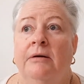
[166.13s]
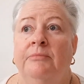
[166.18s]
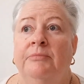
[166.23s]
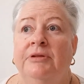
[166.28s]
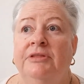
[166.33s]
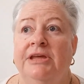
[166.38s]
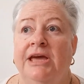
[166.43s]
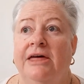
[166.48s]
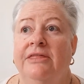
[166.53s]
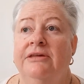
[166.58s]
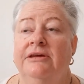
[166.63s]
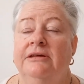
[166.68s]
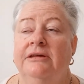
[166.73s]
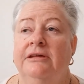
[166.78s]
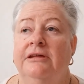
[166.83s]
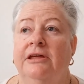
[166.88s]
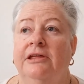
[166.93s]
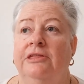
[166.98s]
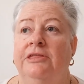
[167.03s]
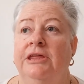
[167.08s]
But the other
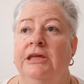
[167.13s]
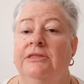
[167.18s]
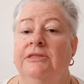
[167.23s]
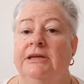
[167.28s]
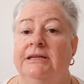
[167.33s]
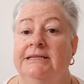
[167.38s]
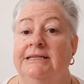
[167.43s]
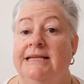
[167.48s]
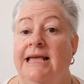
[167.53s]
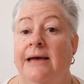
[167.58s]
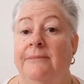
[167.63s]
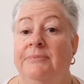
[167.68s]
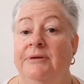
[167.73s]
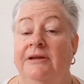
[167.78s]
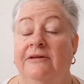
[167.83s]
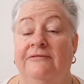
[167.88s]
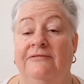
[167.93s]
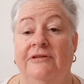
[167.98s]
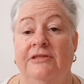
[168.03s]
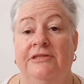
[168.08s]
thing that is
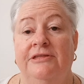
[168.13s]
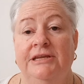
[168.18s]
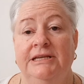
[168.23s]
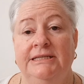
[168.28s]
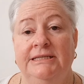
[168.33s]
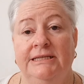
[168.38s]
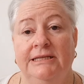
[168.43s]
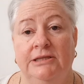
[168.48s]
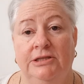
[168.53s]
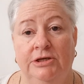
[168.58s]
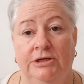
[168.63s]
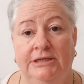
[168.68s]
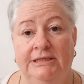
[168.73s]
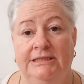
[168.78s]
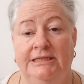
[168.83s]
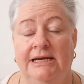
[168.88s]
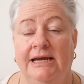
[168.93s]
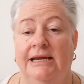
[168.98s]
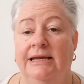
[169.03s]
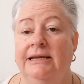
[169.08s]
happening for this
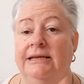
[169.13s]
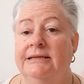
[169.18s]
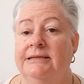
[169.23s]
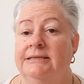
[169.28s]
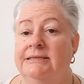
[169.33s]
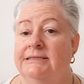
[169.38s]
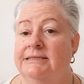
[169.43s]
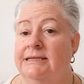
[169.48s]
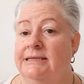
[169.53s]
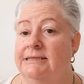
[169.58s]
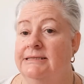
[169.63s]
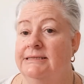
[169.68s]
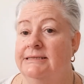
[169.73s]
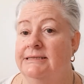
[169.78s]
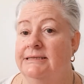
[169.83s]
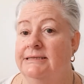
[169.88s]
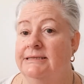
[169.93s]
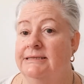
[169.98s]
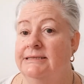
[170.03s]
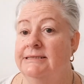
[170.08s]
Thursday,
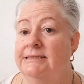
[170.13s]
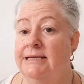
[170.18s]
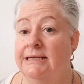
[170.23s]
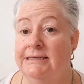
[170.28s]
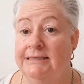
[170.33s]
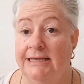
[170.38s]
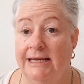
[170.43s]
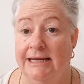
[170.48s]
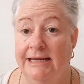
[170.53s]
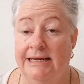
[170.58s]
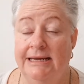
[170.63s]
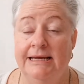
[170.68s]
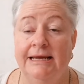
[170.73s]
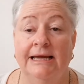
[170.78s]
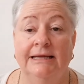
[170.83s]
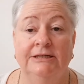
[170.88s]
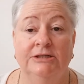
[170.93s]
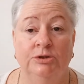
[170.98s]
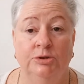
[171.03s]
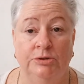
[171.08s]
since Sunday
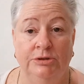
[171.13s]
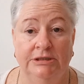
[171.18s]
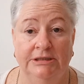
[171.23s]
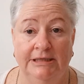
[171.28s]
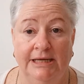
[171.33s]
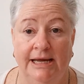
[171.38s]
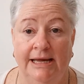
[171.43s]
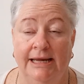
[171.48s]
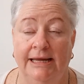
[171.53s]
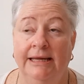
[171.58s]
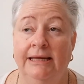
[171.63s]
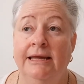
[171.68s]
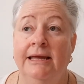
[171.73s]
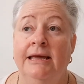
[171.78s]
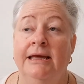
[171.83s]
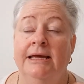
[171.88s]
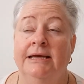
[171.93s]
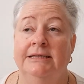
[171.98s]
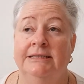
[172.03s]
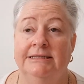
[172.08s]
to today
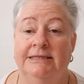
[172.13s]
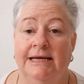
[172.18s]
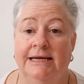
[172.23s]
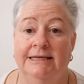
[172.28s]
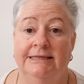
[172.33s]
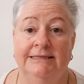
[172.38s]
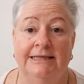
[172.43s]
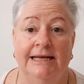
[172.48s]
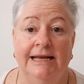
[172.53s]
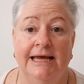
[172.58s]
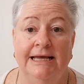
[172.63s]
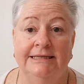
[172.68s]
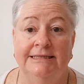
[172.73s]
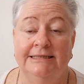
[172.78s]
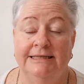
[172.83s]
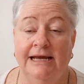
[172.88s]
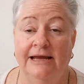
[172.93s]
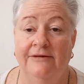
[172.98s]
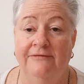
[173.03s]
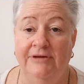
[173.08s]
is the last
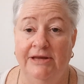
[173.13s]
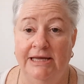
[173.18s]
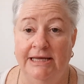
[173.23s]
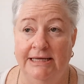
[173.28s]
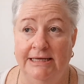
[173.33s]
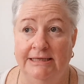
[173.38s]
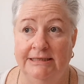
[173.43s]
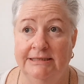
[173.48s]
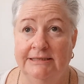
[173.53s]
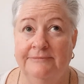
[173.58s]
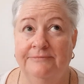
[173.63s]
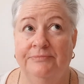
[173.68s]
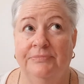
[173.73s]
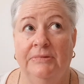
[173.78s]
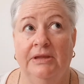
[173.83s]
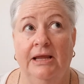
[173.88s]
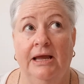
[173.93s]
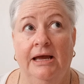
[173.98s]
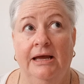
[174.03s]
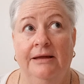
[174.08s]
day of Eid,
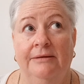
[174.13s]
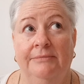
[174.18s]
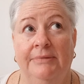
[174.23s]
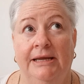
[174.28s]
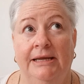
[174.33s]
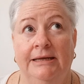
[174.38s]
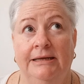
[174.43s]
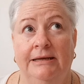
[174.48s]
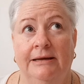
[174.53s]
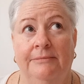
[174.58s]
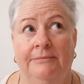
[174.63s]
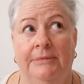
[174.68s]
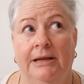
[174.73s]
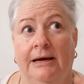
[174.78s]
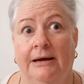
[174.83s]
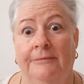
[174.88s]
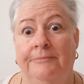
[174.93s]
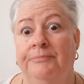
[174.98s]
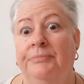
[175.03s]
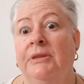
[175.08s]
Eid
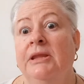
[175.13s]
Abda,